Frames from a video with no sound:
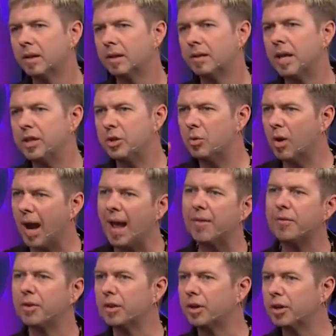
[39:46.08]
that you are
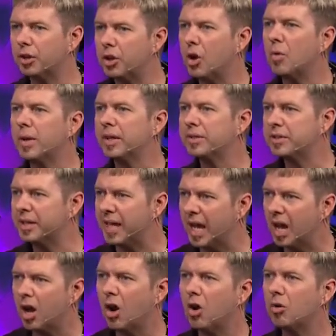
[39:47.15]
ever going to get
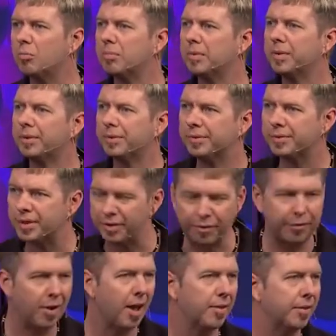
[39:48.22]
home to the
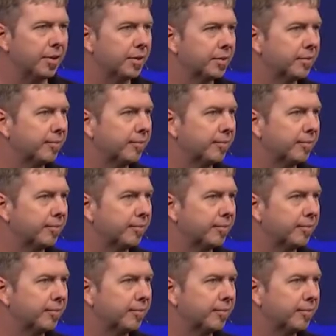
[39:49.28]
Father.